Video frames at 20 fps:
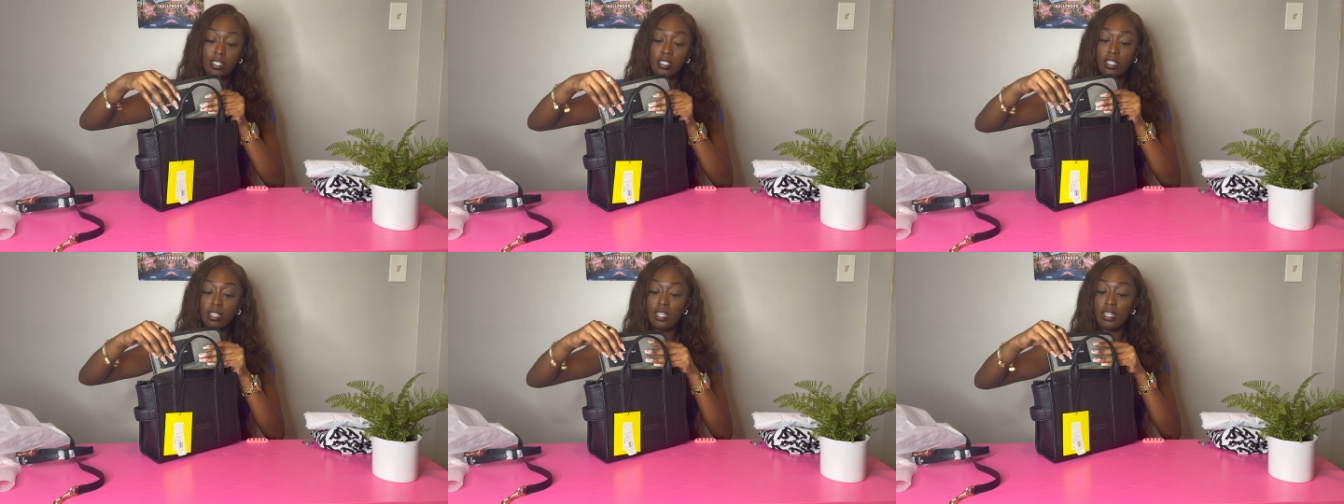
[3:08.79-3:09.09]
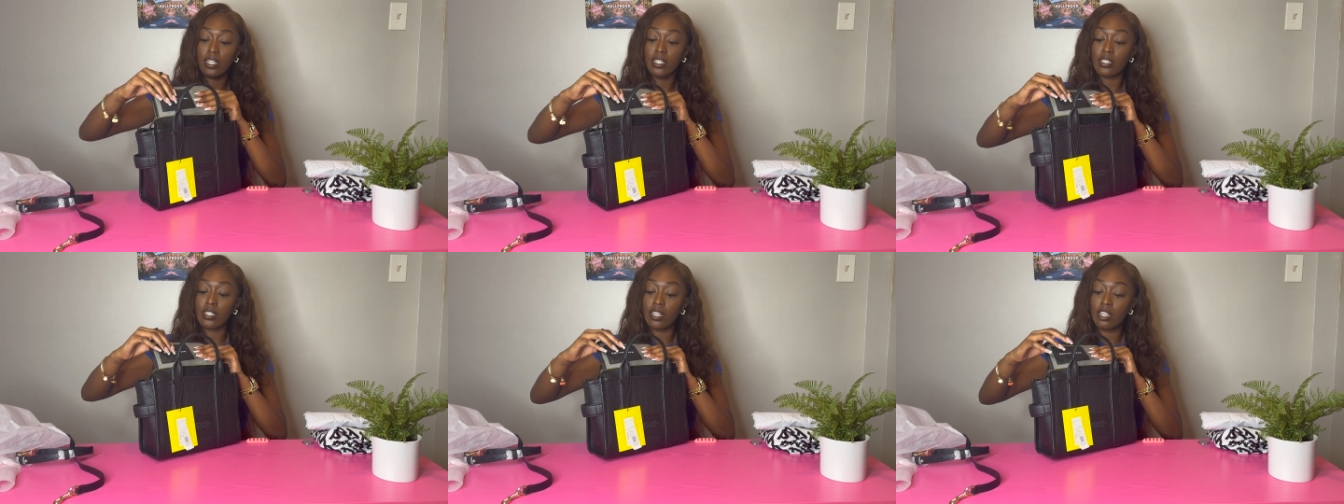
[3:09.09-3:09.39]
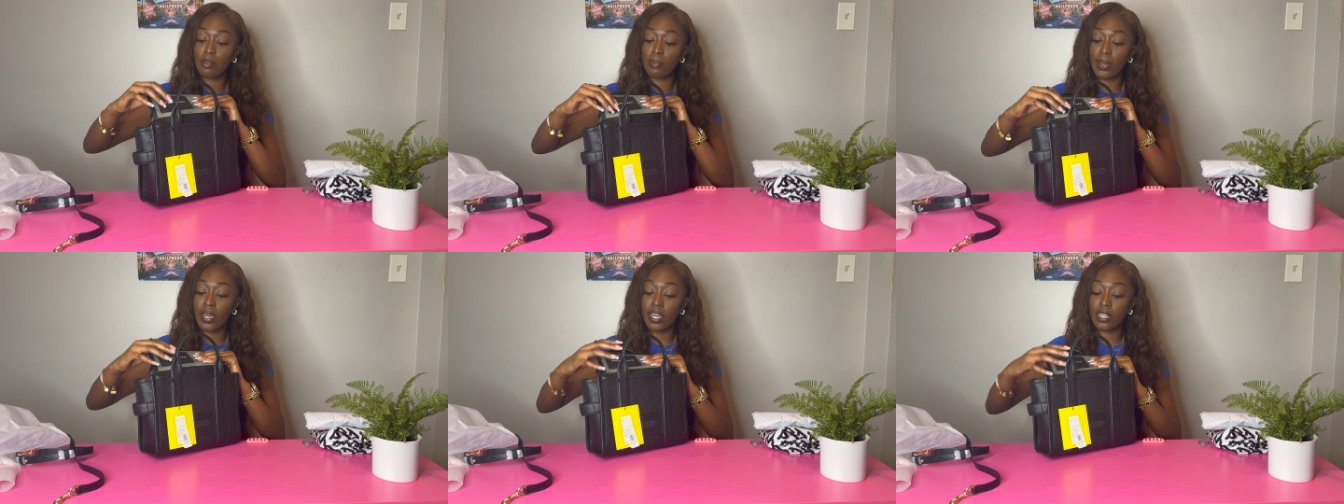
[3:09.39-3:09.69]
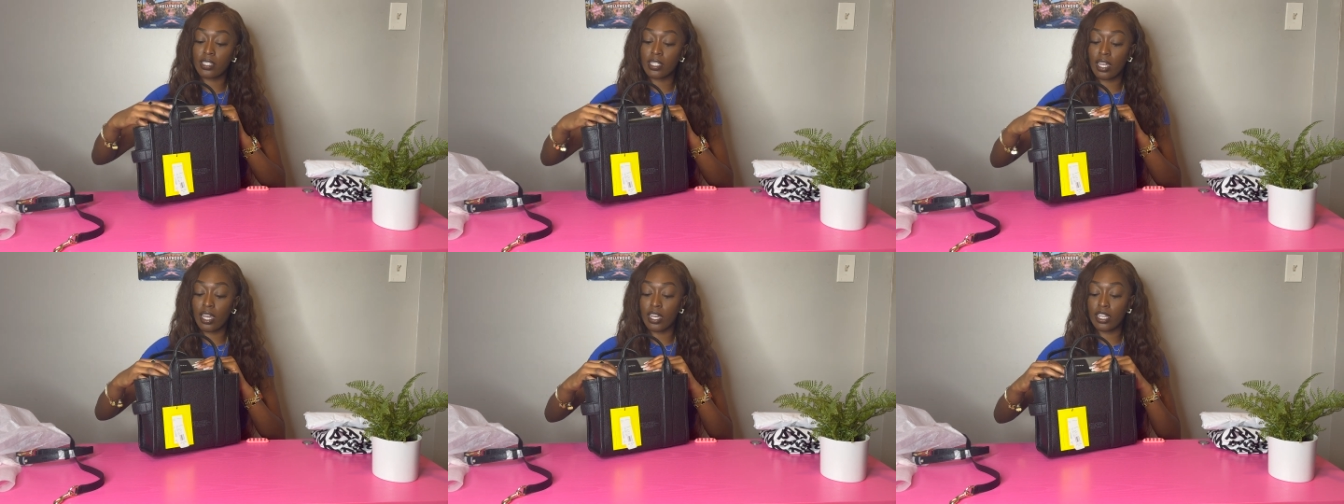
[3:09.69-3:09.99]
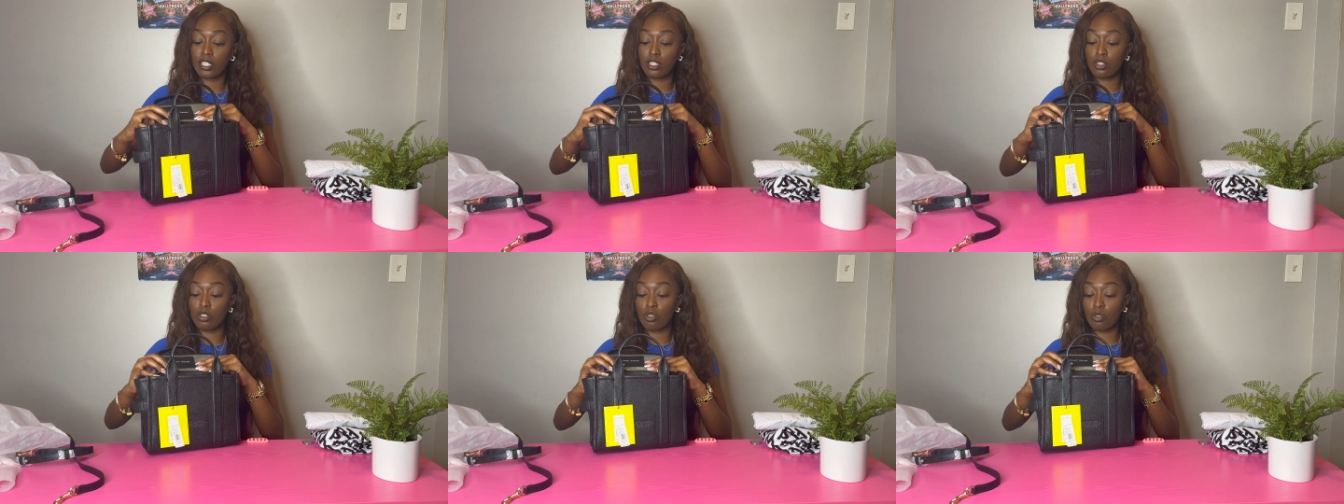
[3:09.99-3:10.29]
in the inside of the bags. I
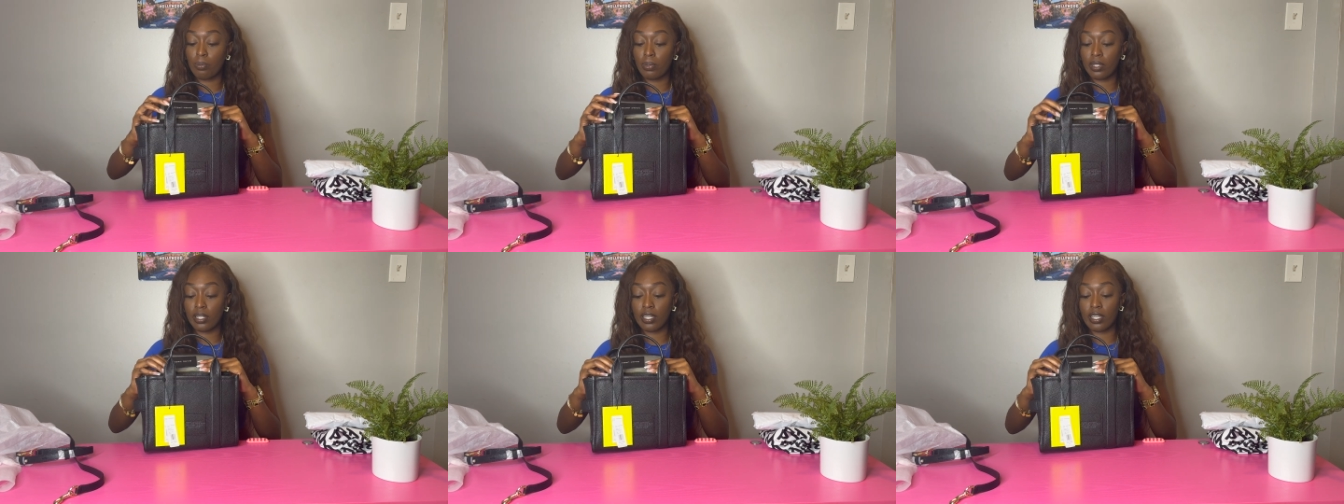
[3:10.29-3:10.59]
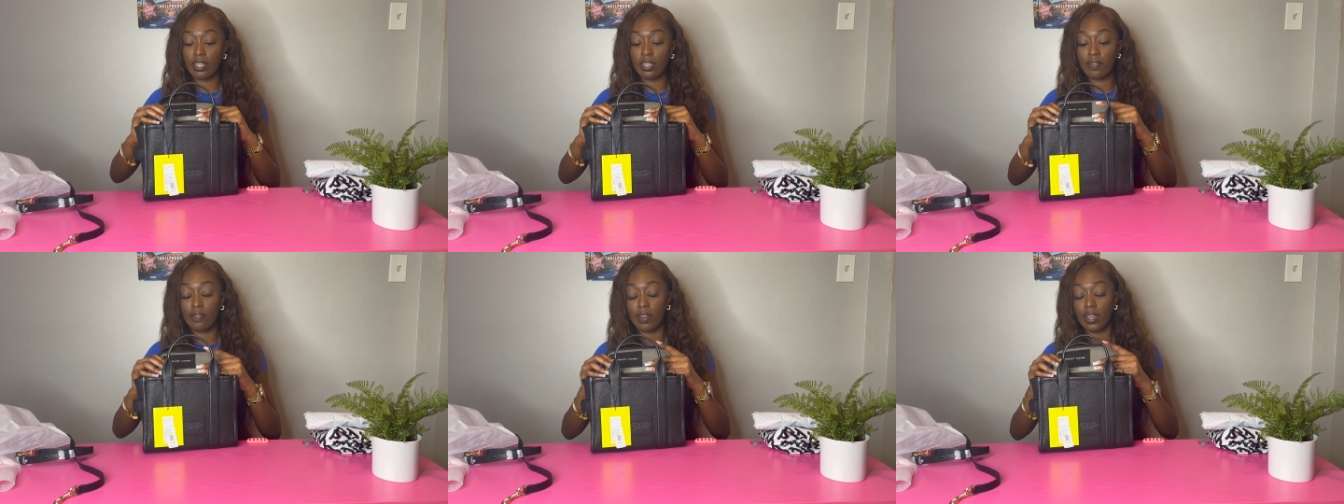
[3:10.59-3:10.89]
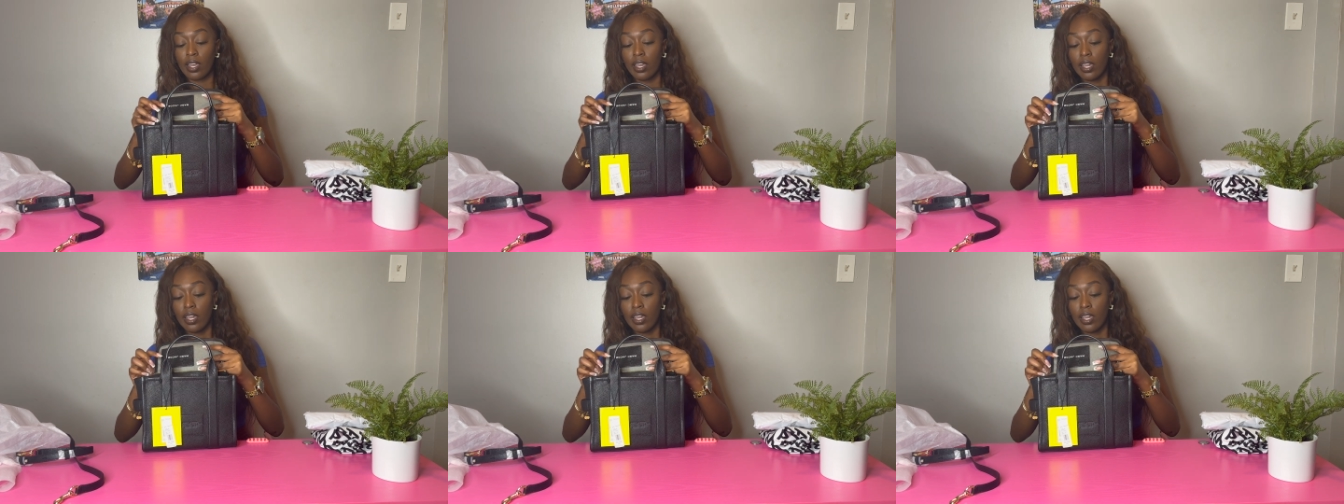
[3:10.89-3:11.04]
do believe